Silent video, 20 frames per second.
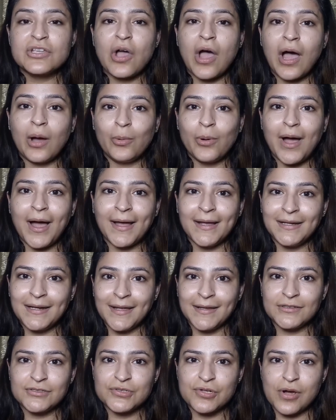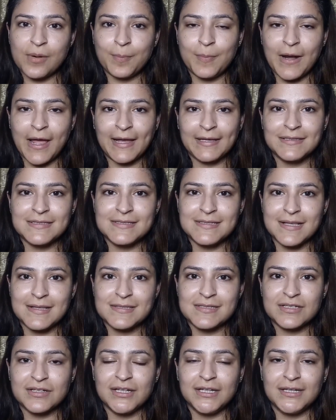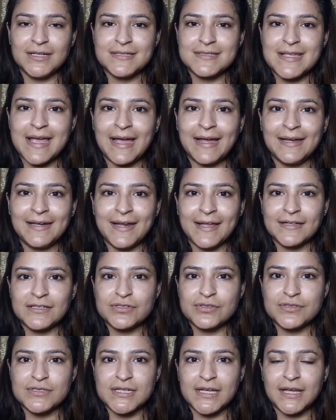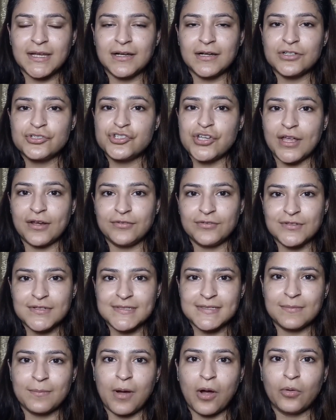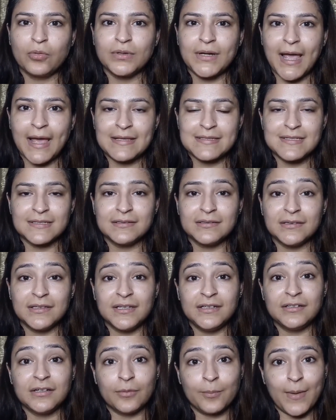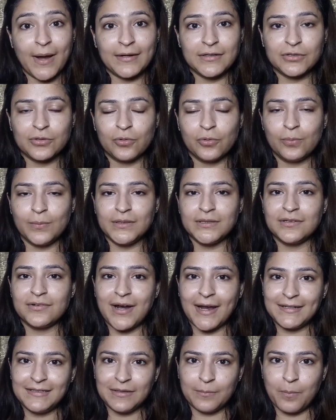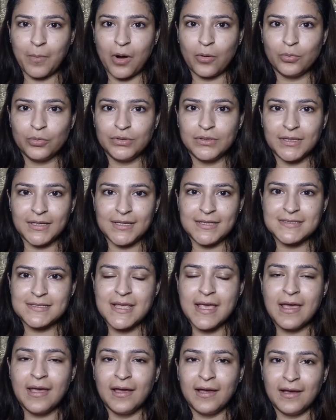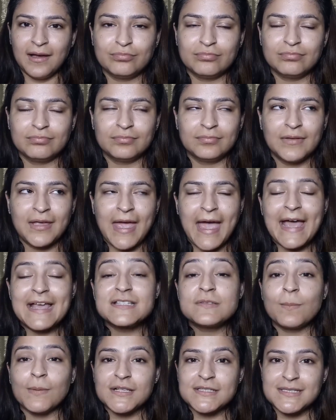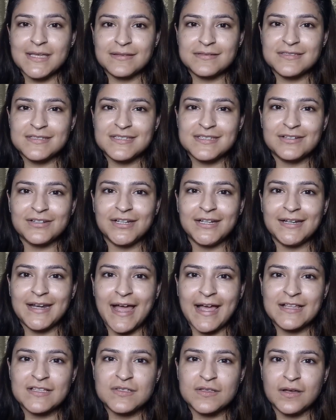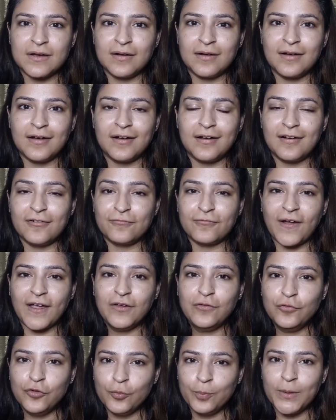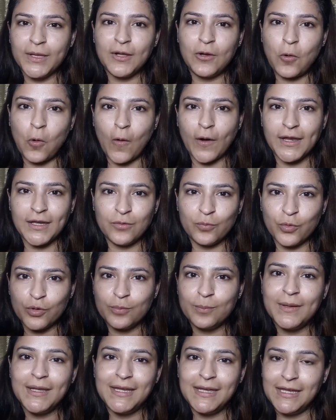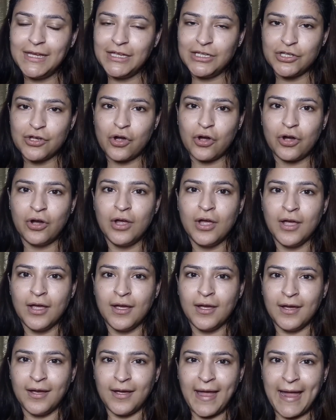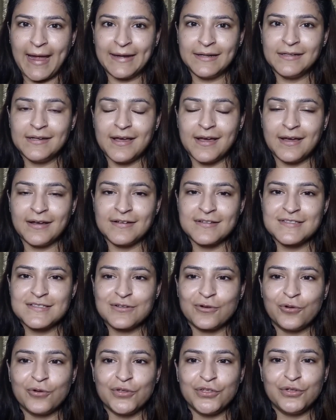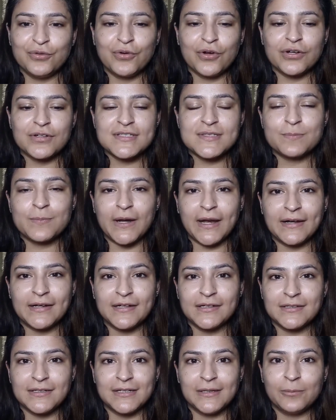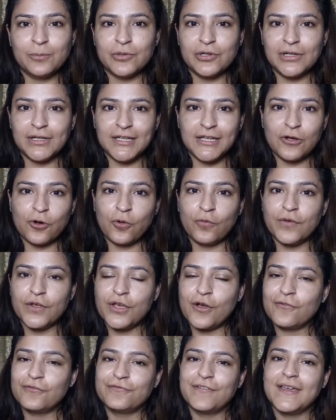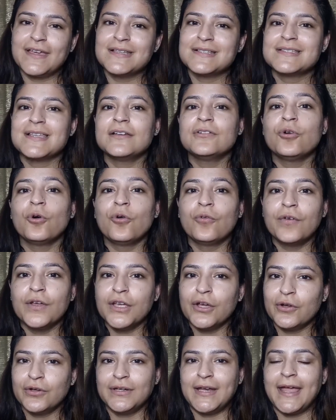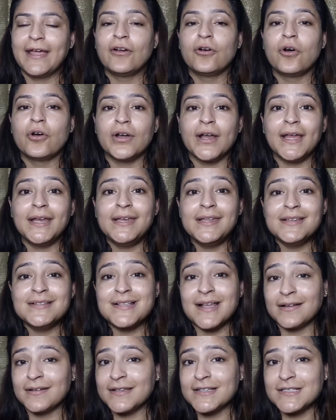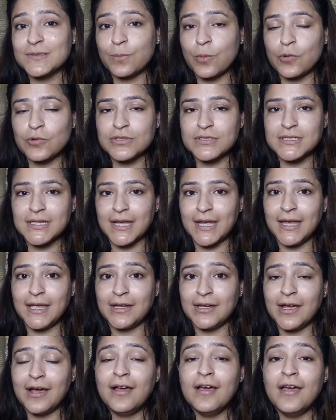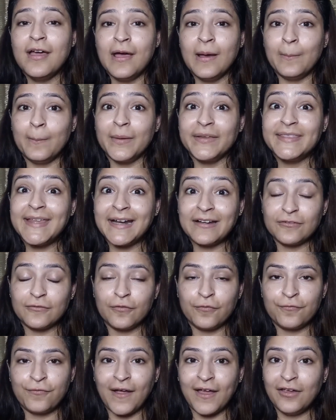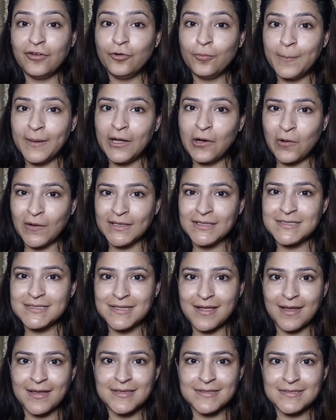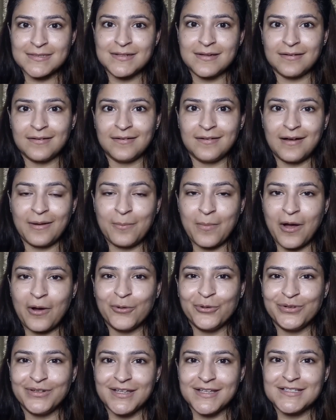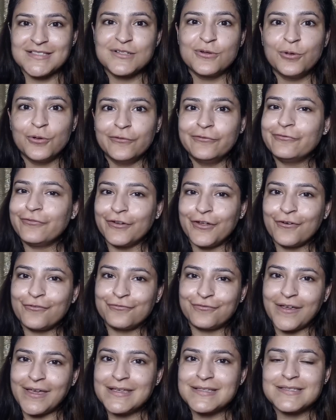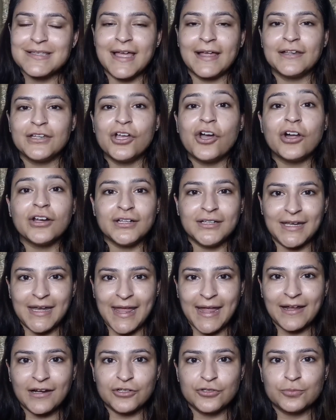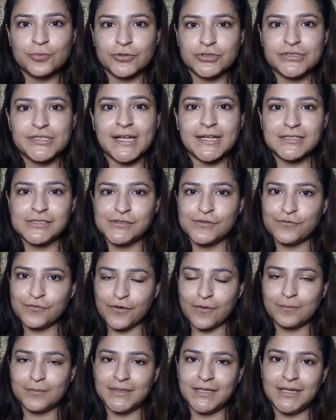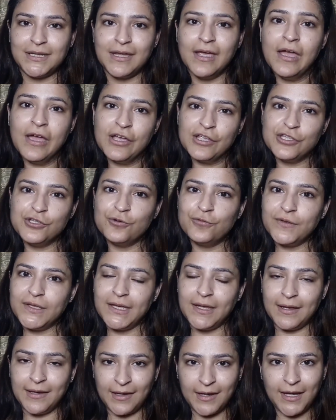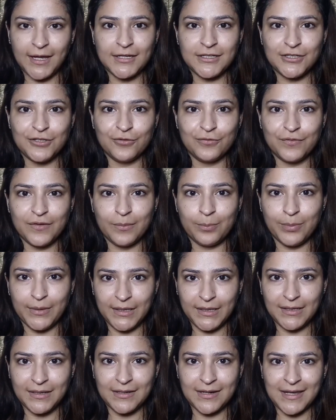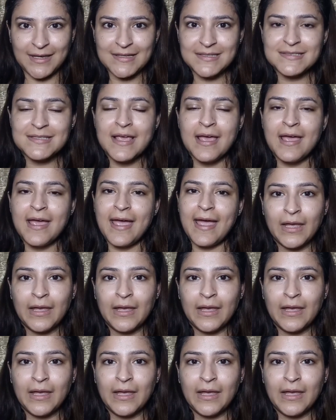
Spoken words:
So how I like to apply the sunscreen is I like to take a generous amount, as in the dermat told me the right amount is as much sunscreen as a 5 rupee coin would be in your hand. So you got to spread it liberally over your face and over your neck or any sun exposed area, but that 5 rupee coin sized amount is good for your face and your neck to protect you from the UVA and UVB rays.